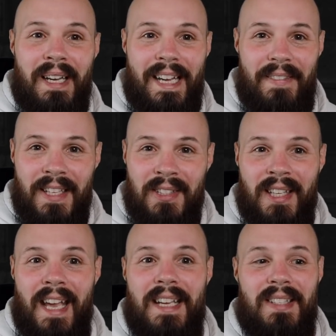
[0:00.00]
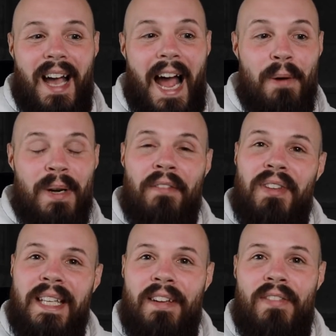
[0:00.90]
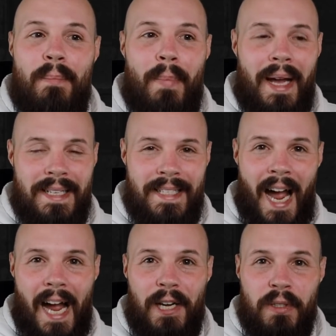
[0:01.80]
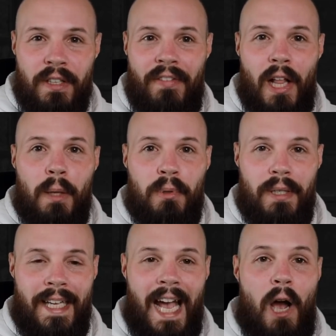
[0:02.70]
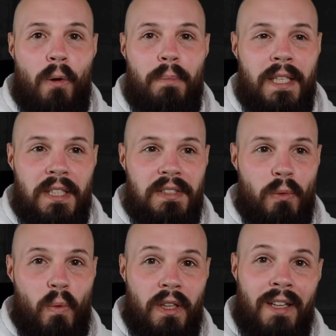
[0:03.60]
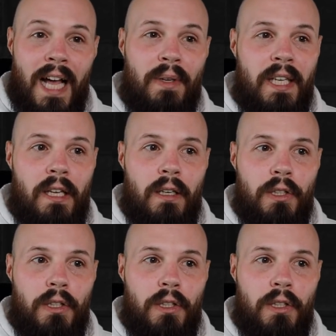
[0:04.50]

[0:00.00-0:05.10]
in this case, I would have to give them my entire developer account because with CloudKit,